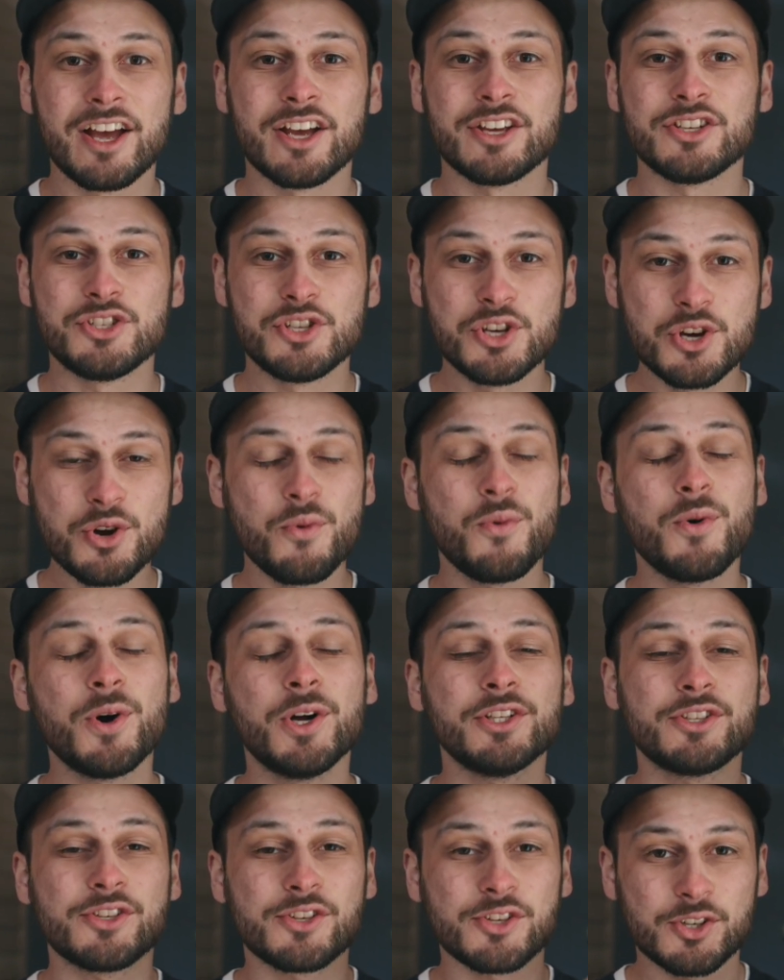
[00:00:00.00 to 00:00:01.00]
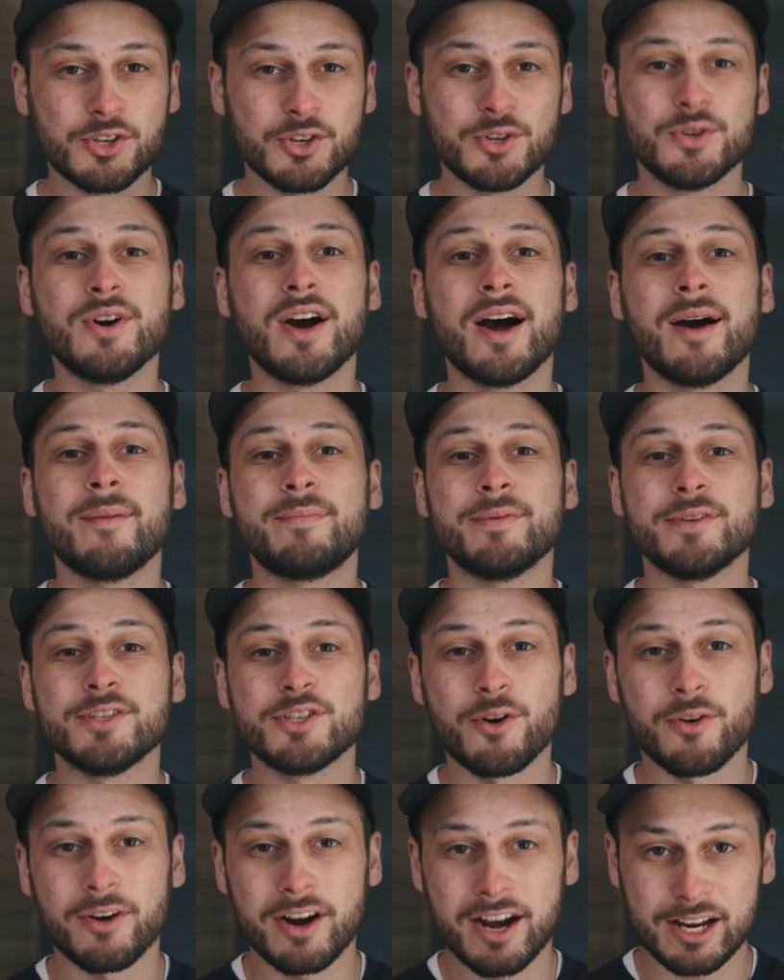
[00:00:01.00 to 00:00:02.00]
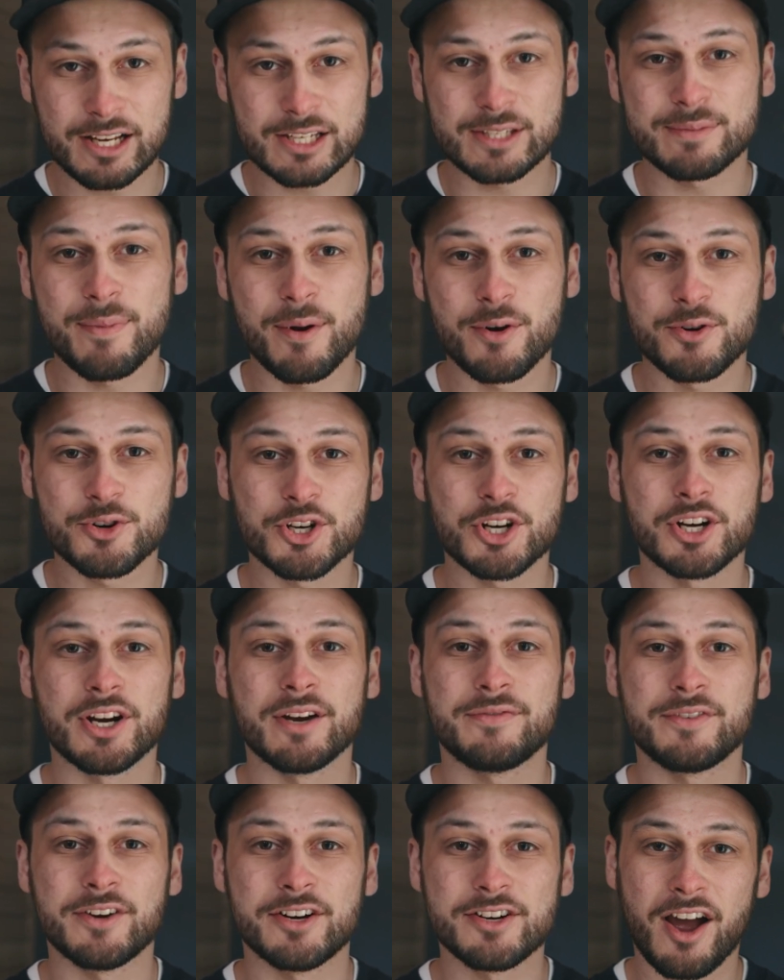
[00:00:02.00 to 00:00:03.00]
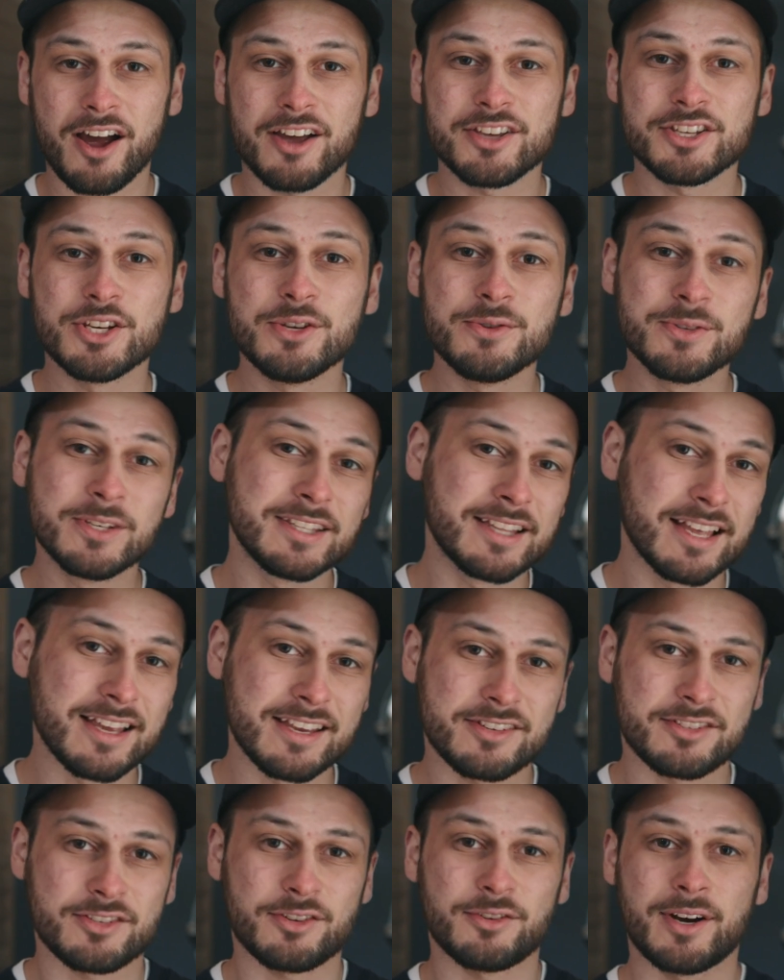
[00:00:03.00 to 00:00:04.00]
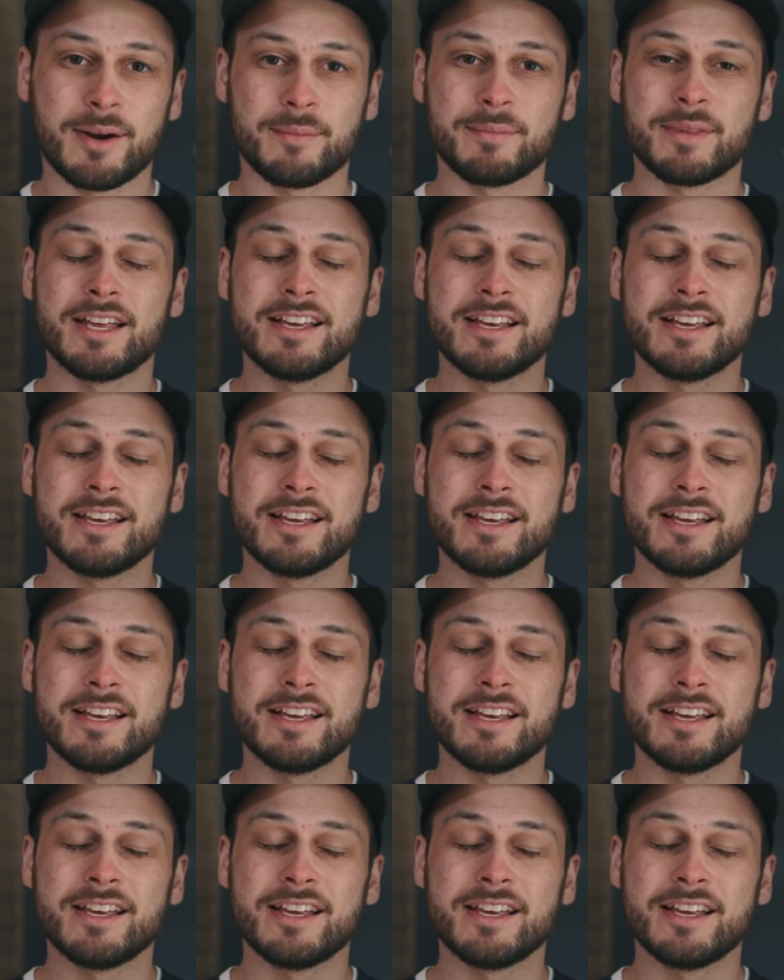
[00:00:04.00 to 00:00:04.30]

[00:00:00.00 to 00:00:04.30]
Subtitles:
You will screw up your exposure if you're not using the histogram.